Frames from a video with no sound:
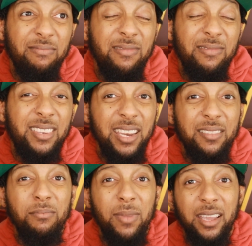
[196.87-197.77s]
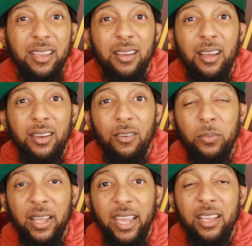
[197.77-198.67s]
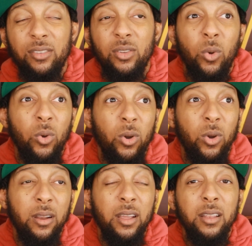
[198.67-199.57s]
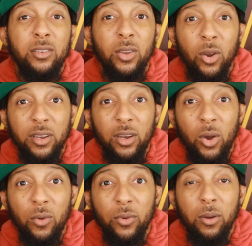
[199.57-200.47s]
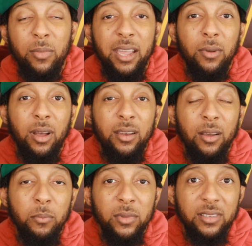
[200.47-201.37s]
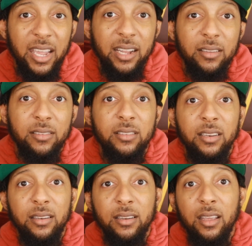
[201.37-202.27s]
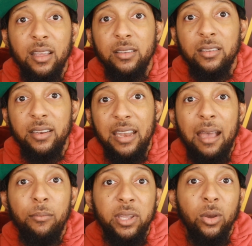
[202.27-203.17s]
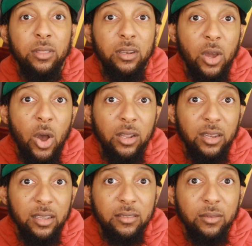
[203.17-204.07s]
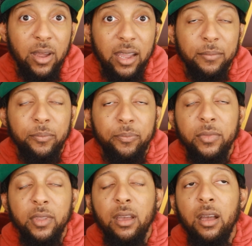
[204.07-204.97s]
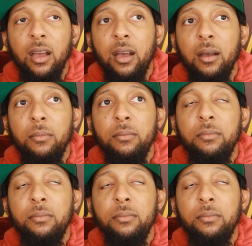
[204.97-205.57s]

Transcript: didn't make enough plays or turned it over or made enough mistakes to to not be on the dog list, right? Um,